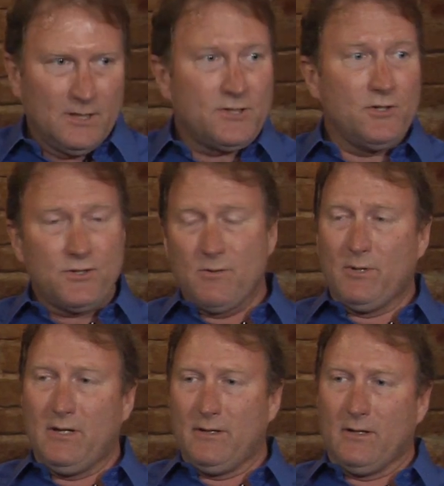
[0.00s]
This used to
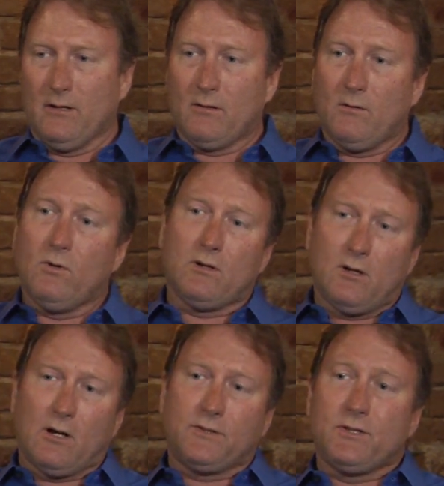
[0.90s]
be
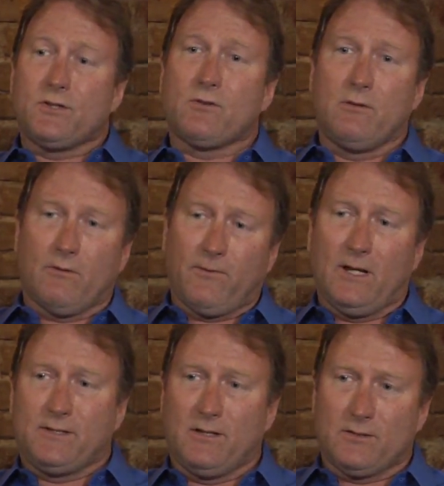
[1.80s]
across the street where
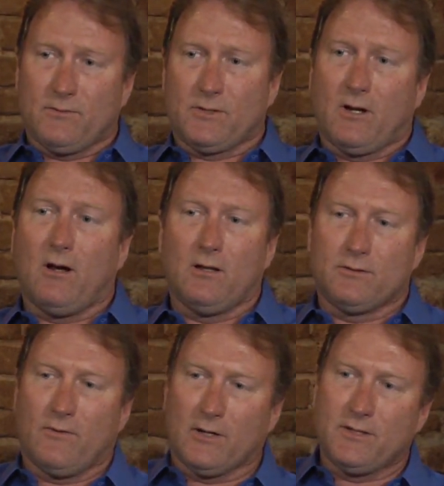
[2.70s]
Fletzi is was the
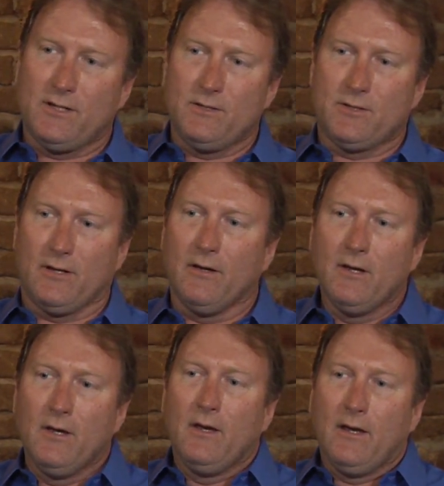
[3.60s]
College of Artesia,
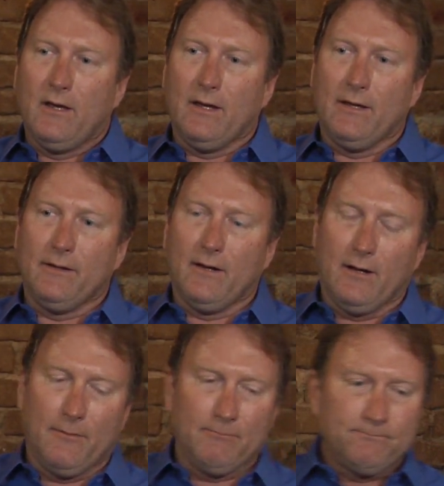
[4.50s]
and
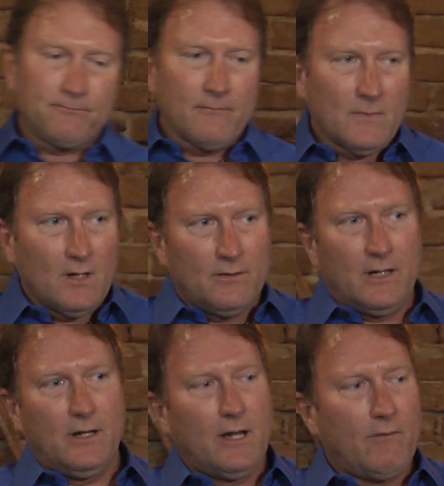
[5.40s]

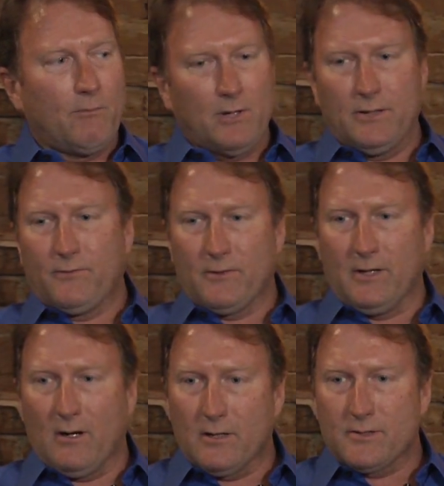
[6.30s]
they didn't have a place for
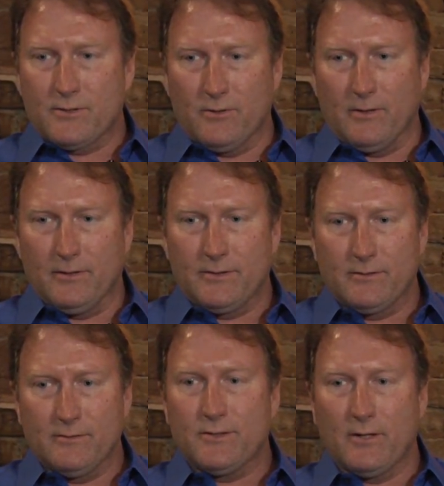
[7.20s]
the art students,
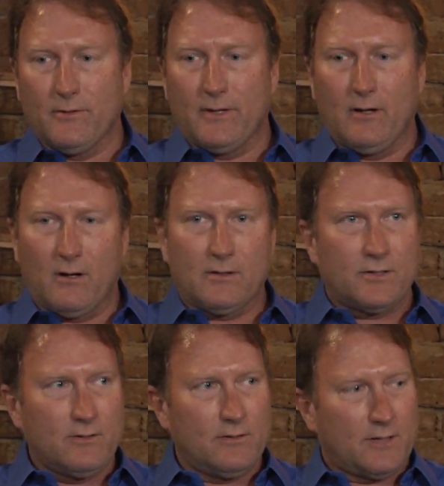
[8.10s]
and so the art
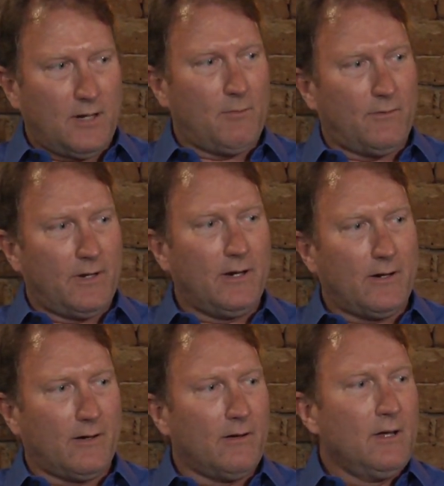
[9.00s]
students came over
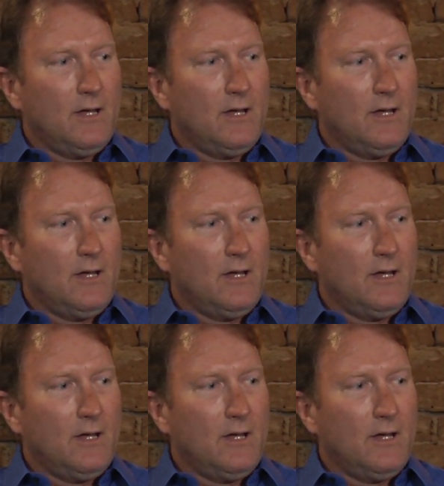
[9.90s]
here.